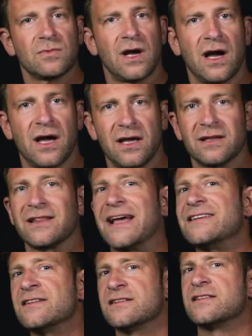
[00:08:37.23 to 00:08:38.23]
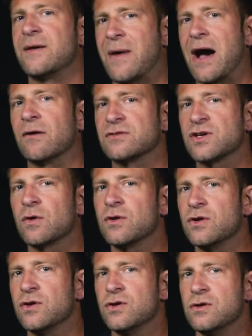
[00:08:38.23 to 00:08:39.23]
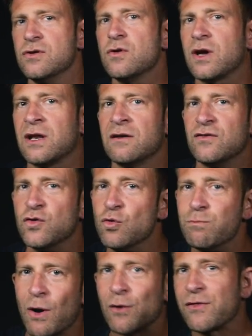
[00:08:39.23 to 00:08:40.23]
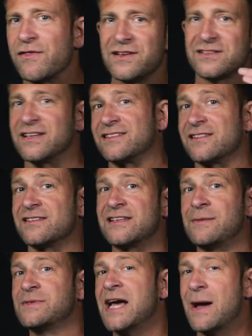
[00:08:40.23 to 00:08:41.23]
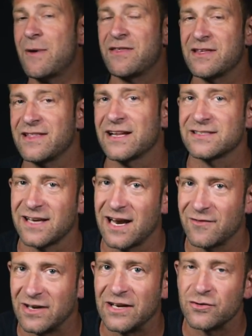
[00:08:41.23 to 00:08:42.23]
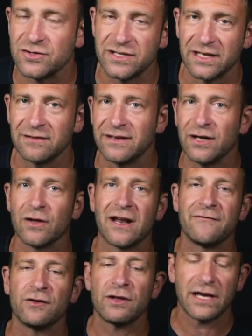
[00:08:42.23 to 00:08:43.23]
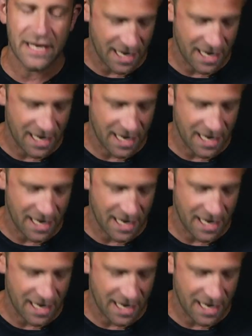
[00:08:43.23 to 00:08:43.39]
I license them out. So you can do both of these things at the same time. I think that's kind of an interesting deal. And if you look at